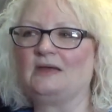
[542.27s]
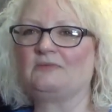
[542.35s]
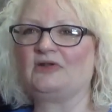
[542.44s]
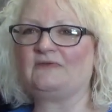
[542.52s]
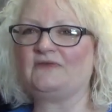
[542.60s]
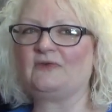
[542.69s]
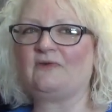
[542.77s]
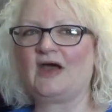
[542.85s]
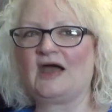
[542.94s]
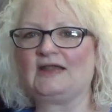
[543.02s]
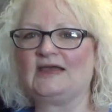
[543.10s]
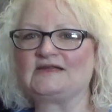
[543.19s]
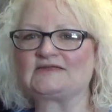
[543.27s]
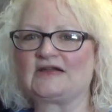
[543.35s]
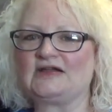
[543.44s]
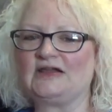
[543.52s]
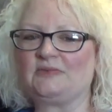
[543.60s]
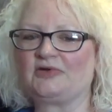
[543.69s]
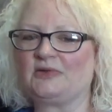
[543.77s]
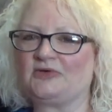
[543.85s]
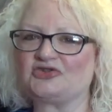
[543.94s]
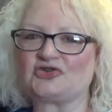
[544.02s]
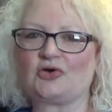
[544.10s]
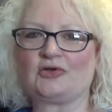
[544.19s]
But if you've had anxiety pretty
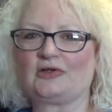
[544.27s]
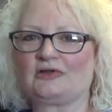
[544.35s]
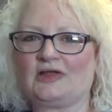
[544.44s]
much all your